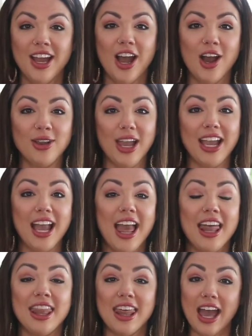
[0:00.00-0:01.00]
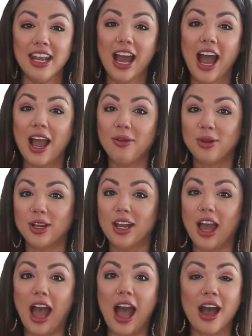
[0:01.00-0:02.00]
Okay, then I would
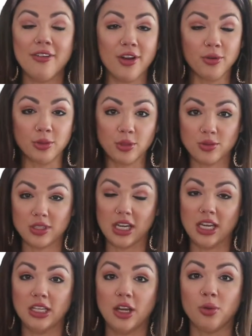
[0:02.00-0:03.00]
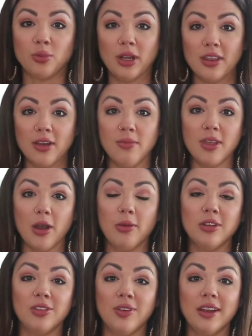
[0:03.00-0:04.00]
have a routine, a rhythm that
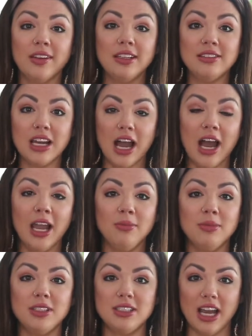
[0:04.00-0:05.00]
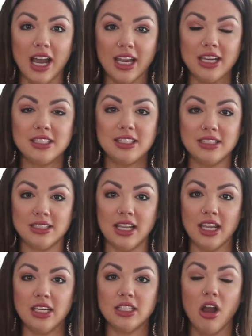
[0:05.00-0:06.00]
was very timed, tight,
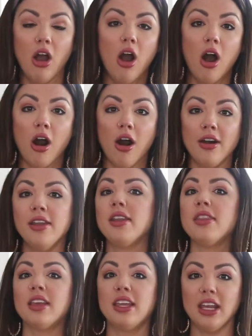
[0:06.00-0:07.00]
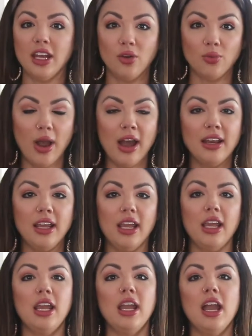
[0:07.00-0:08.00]
succinct on the getting
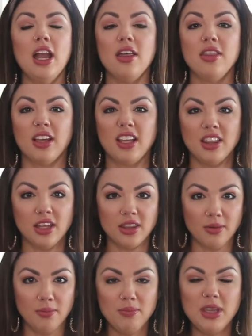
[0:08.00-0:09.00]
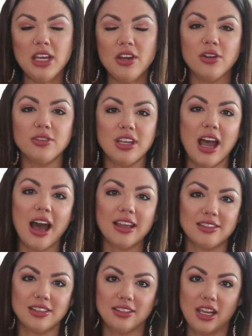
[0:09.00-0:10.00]
ready, the menial
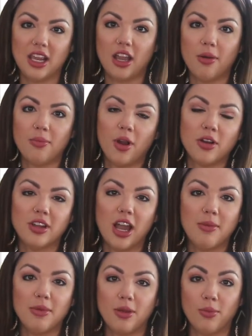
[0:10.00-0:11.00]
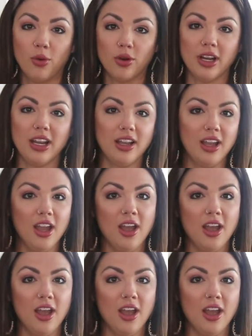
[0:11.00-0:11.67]
tasks that take up our time in the morning.